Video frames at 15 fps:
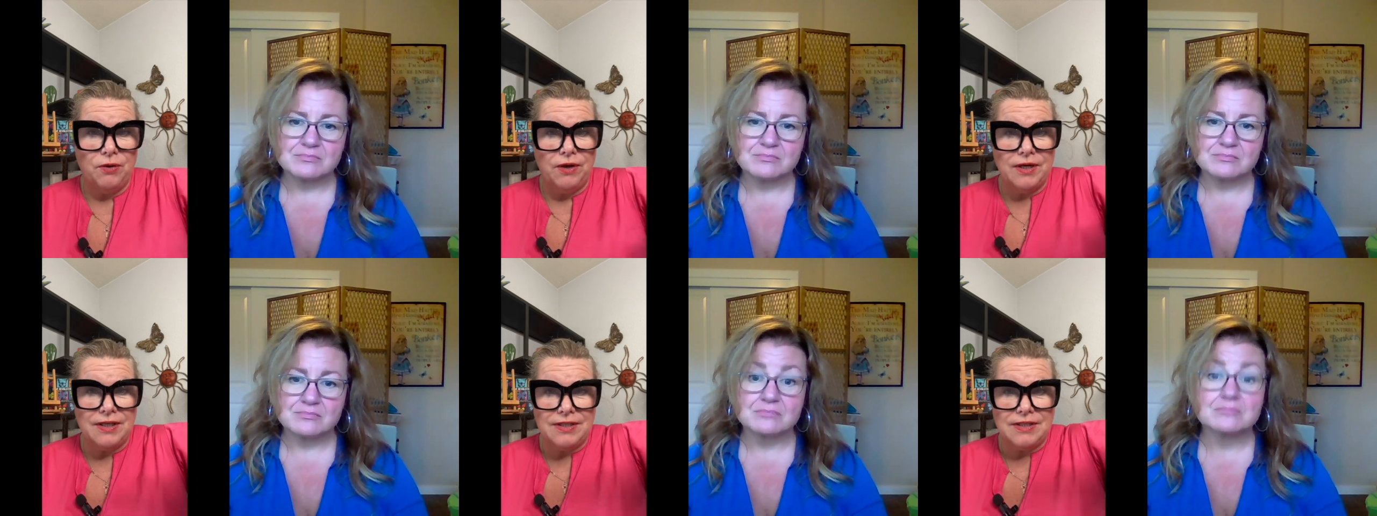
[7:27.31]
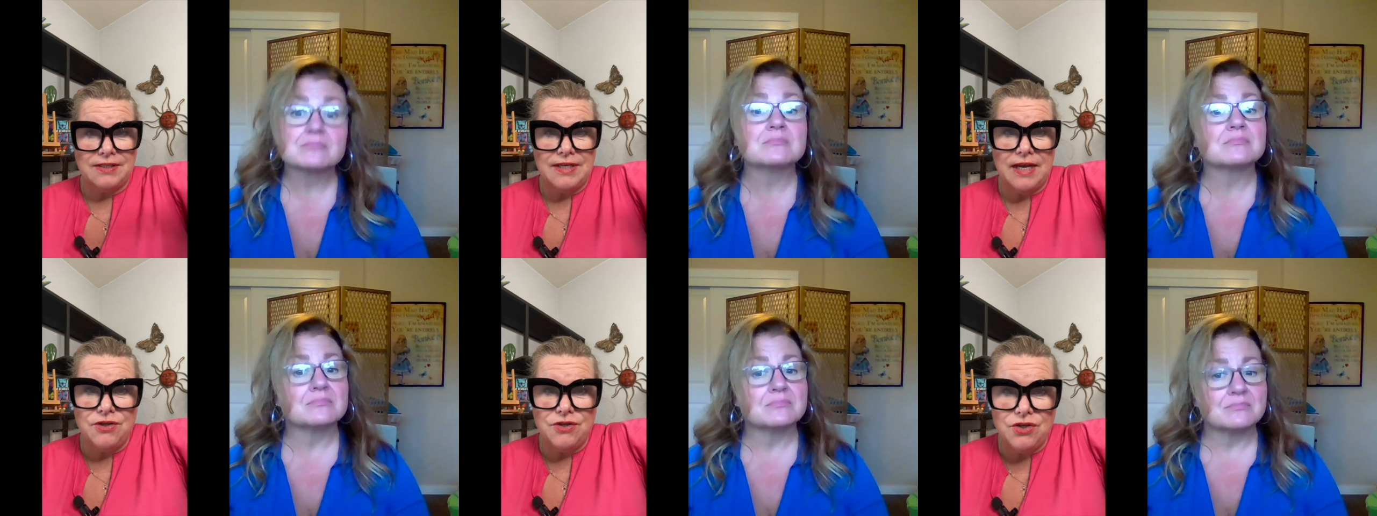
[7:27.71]
Speaker 1: You're an
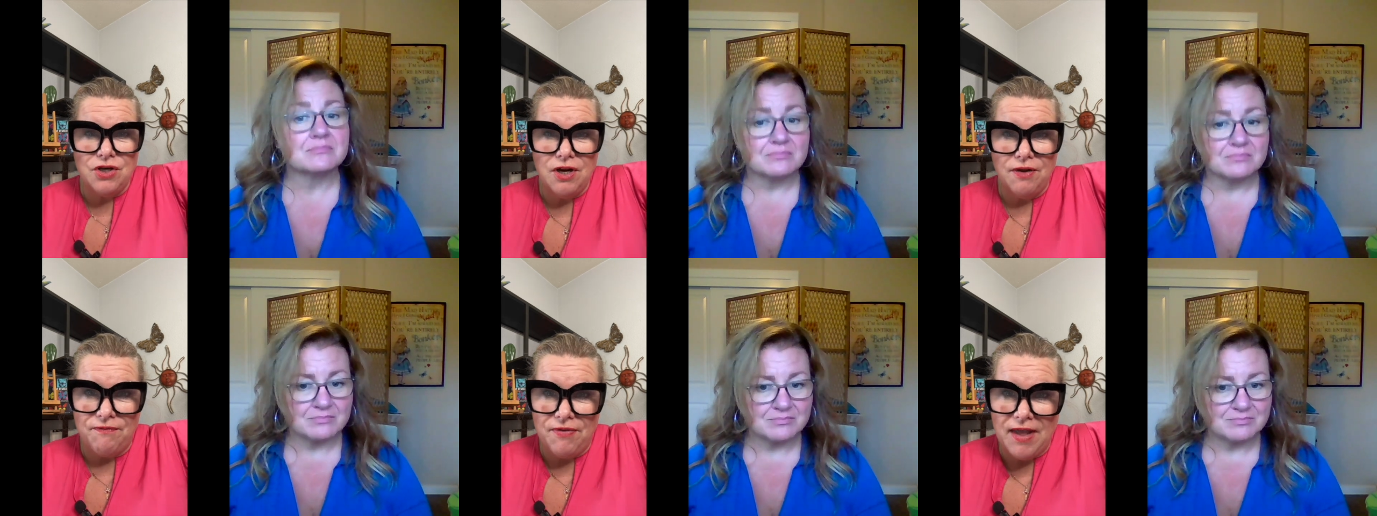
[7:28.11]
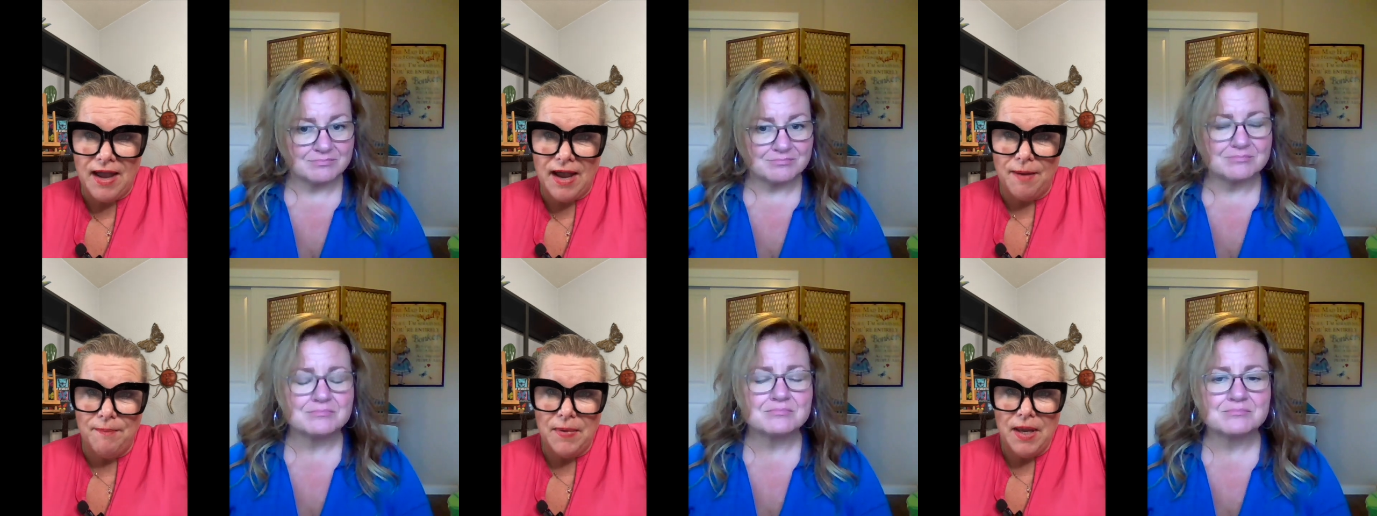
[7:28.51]
extension of
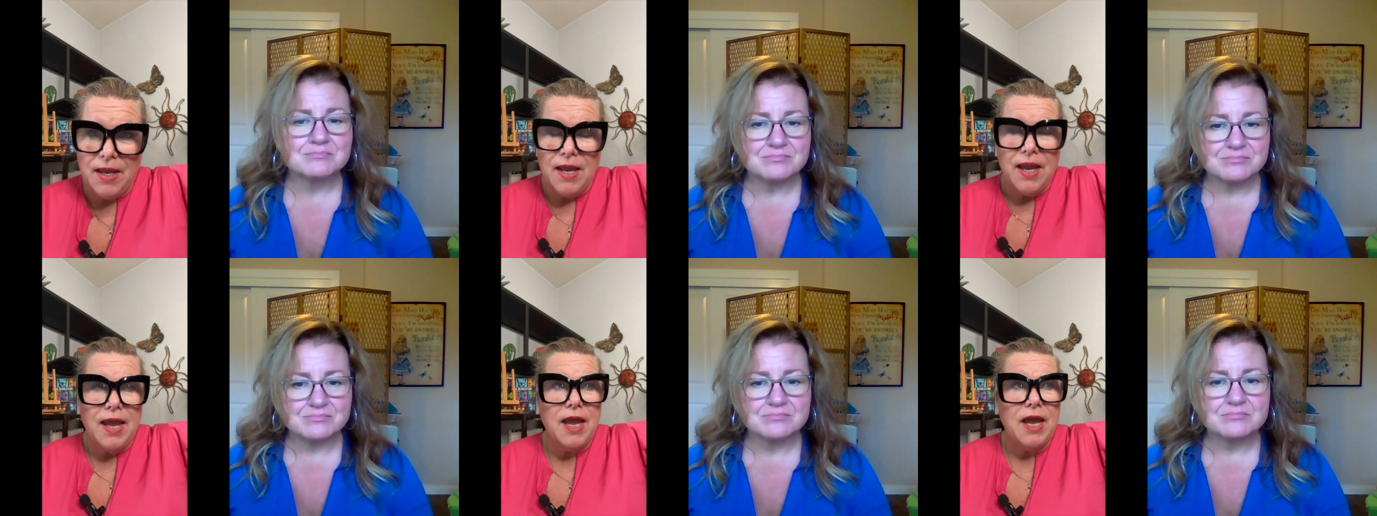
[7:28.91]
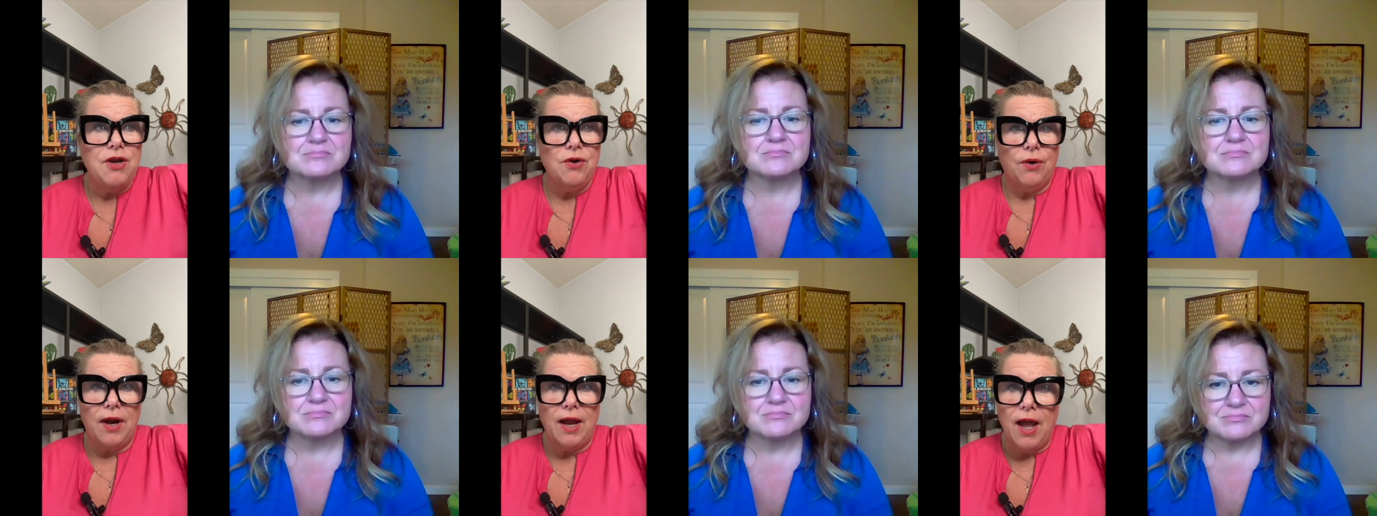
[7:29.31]
them, and you're